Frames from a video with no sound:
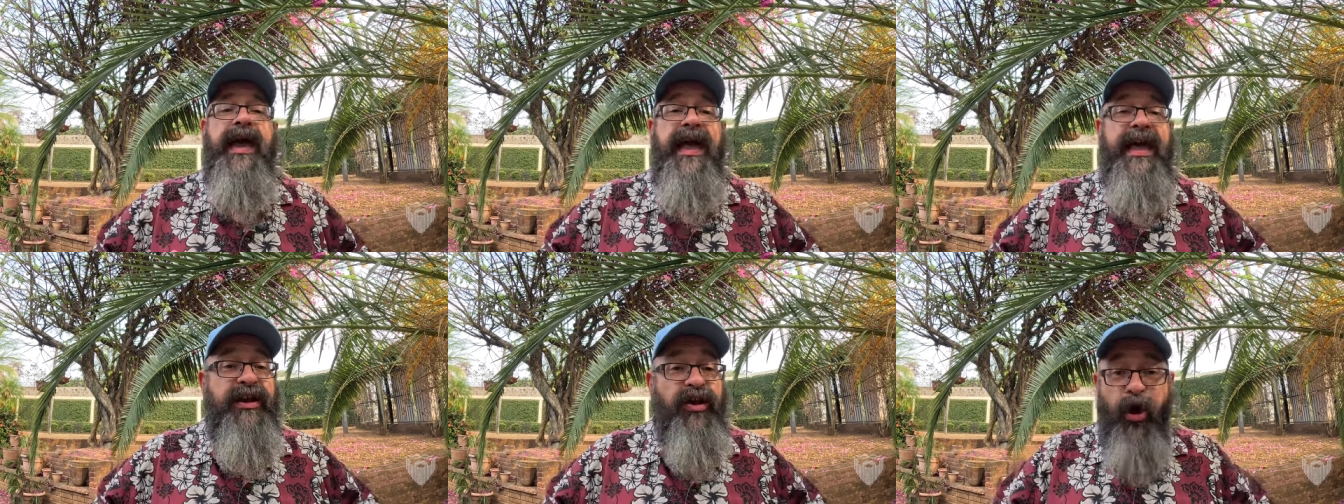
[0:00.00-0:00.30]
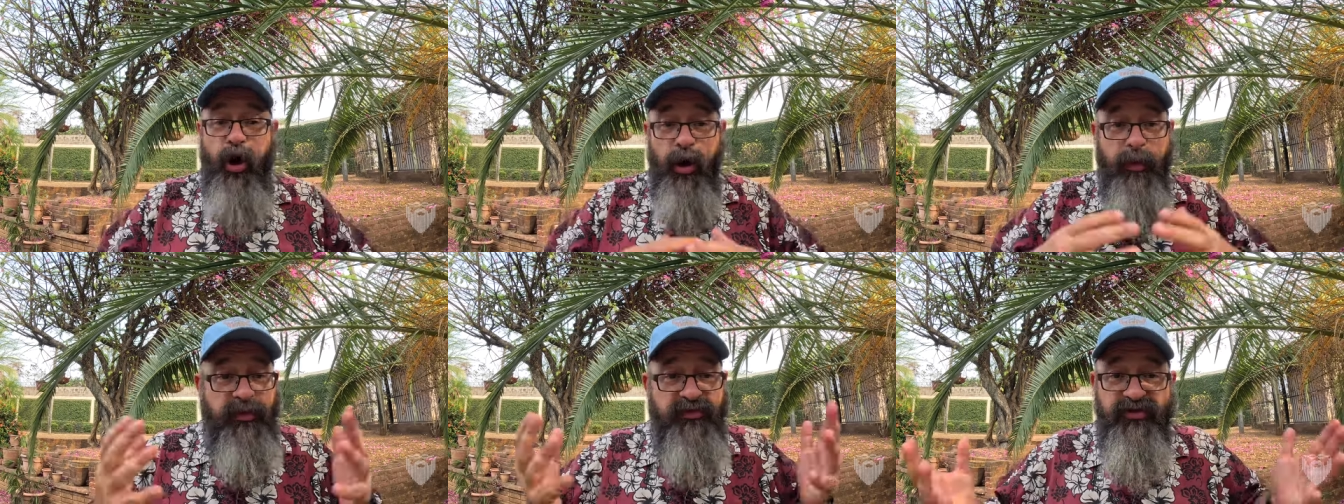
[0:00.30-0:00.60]
in
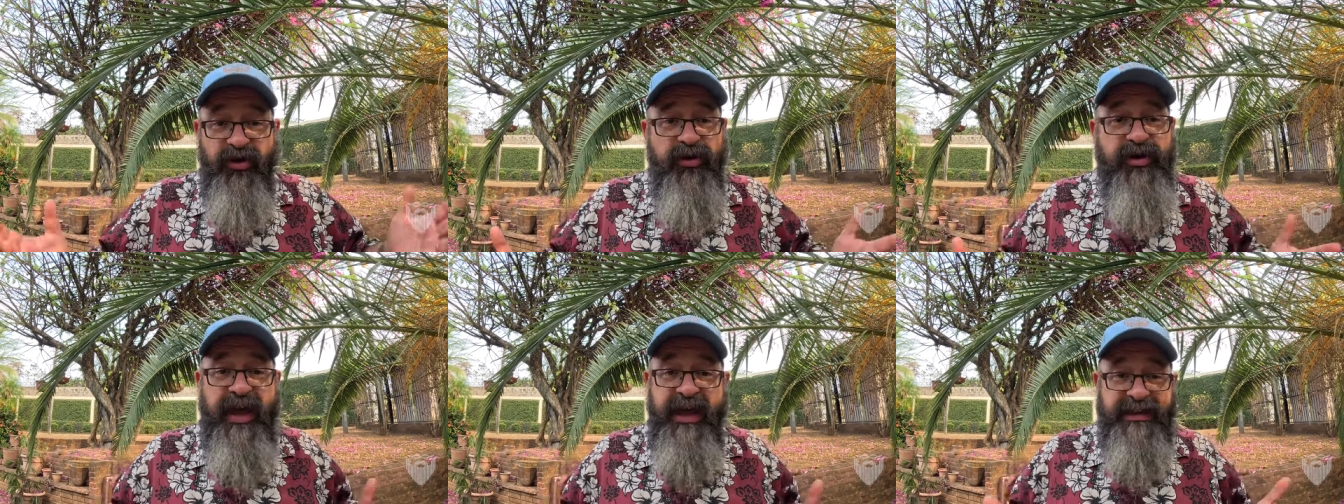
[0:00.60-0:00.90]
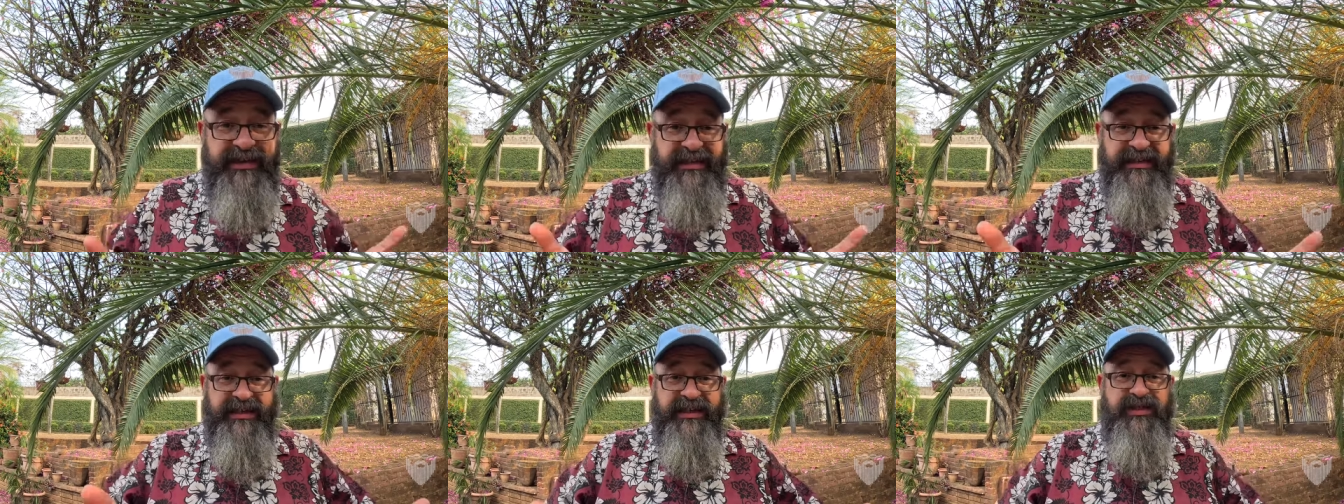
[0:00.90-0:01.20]
almost all
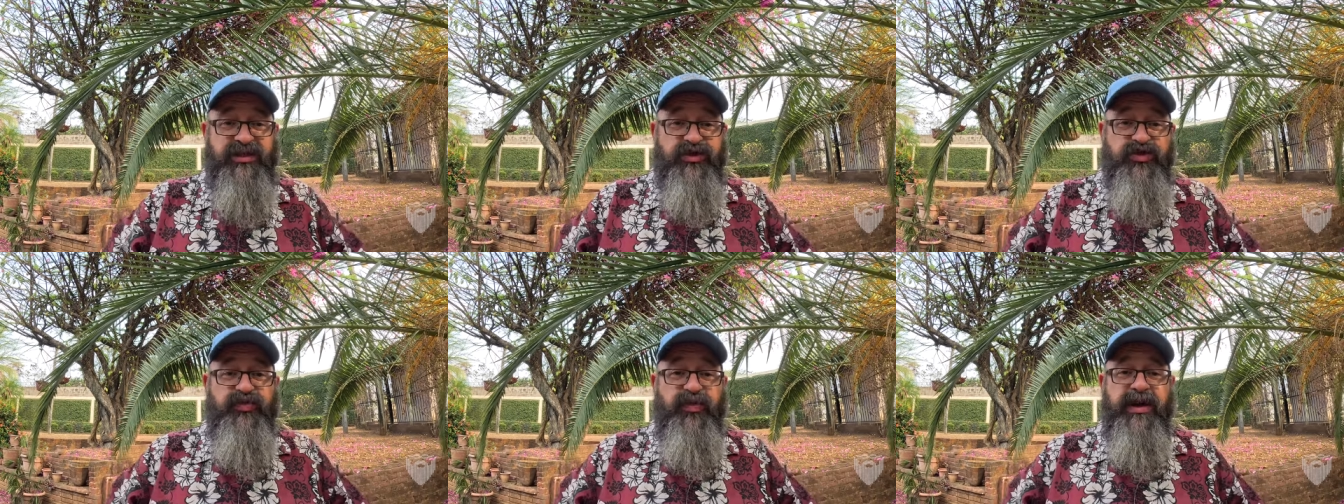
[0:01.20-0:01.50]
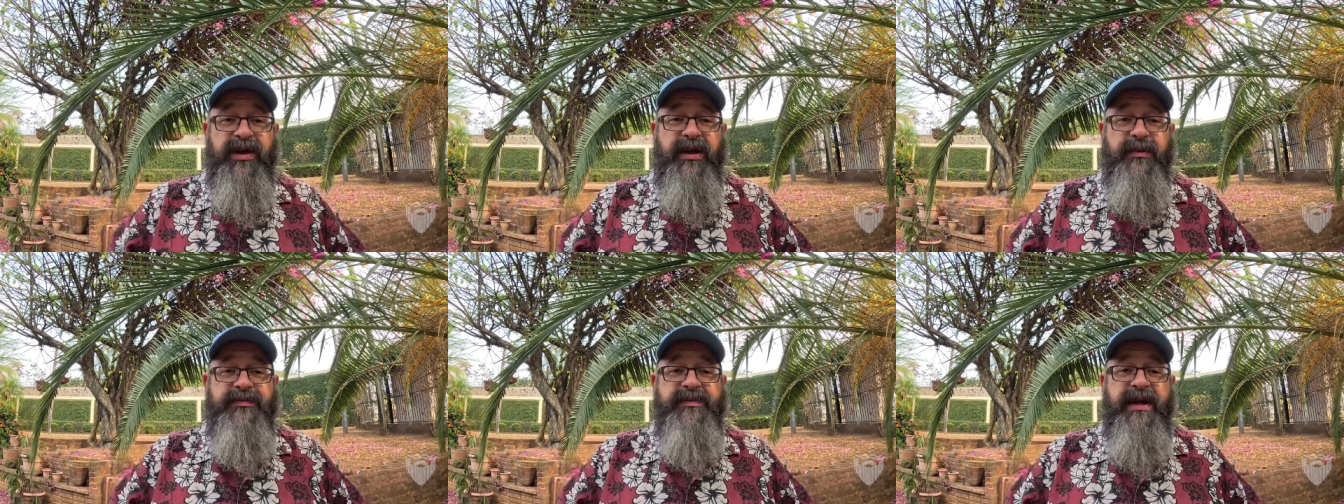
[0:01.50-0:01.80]
cases, this is what
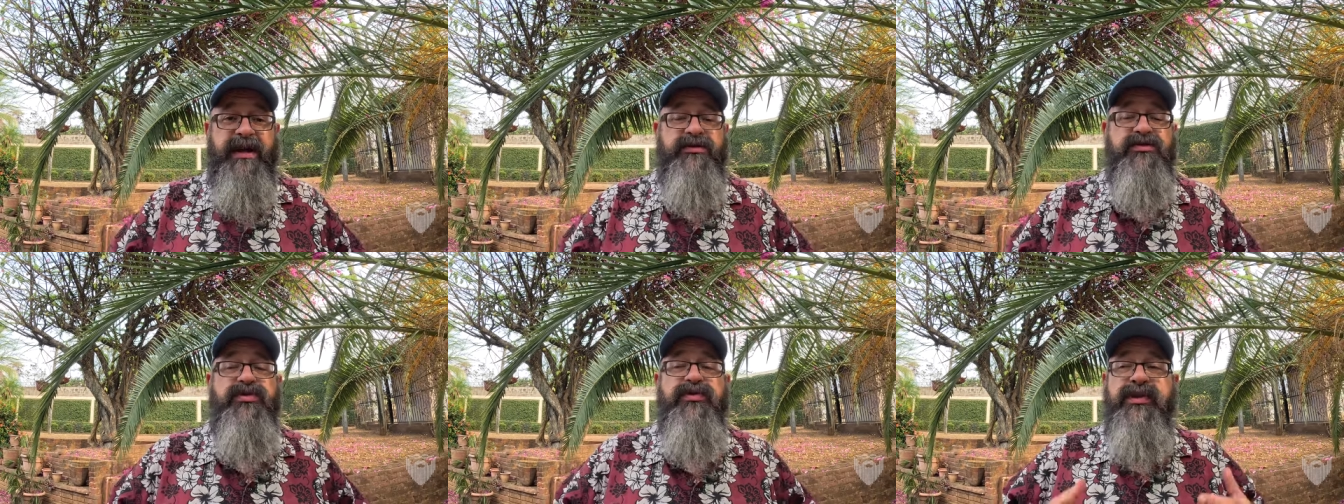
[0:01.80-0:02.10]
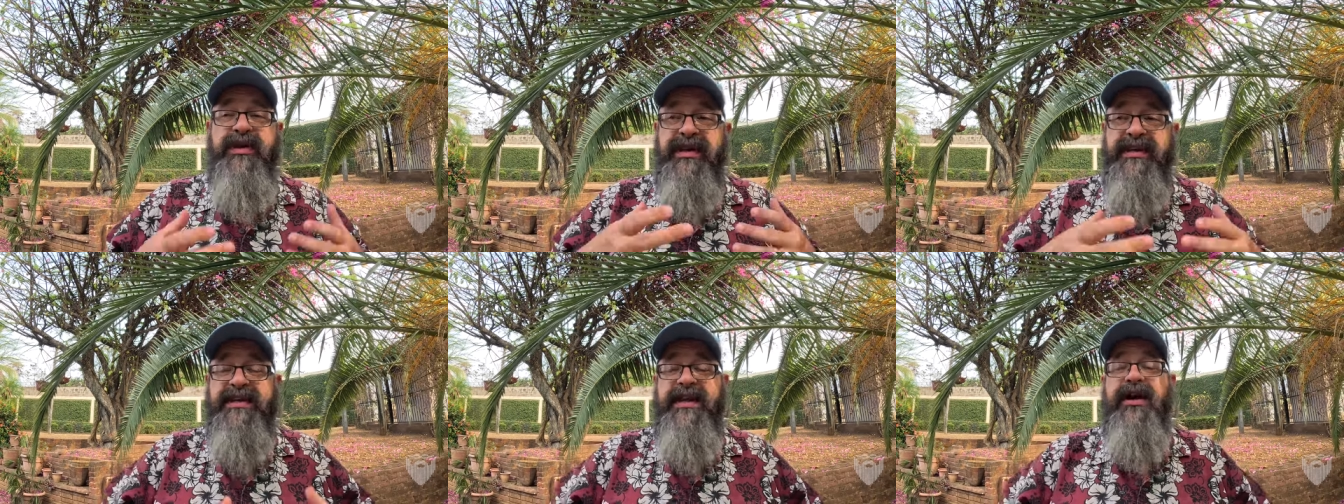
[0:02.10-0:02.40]
it comes down to.
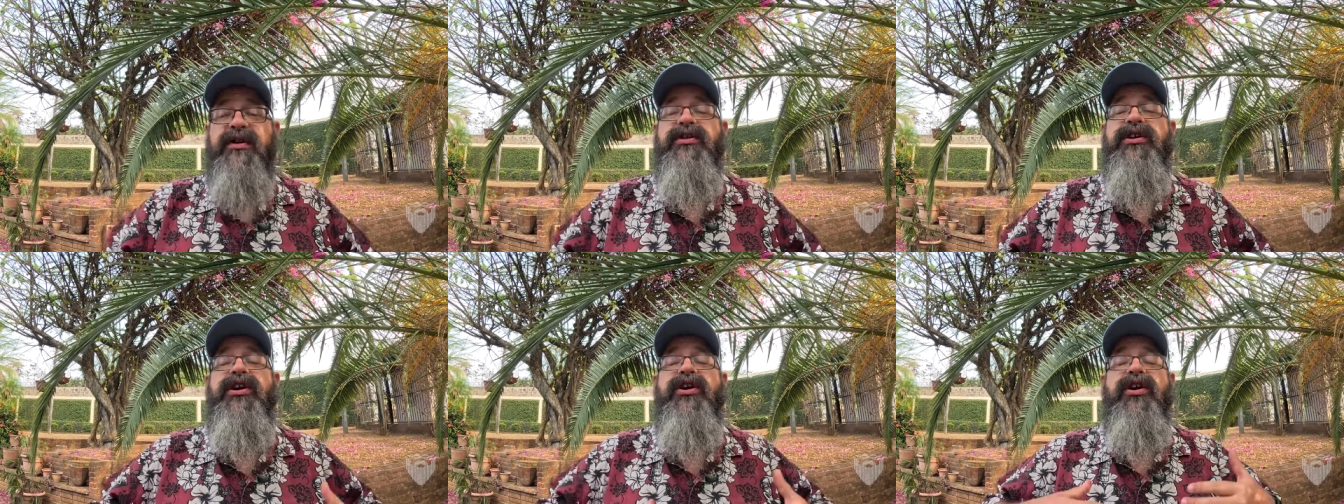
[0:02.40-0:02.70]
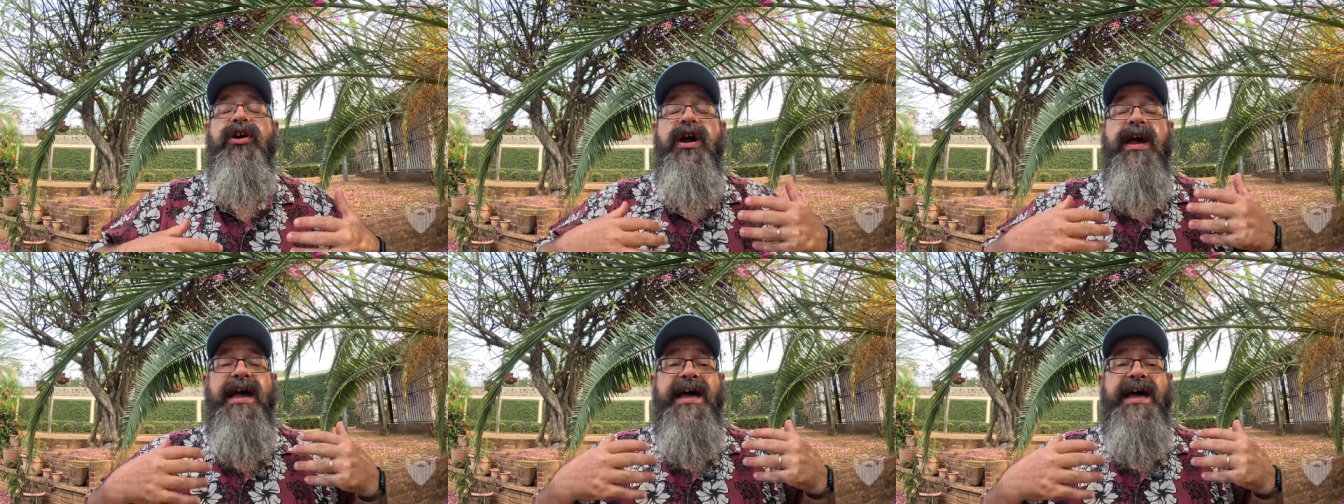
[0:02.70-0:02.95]
Get down here,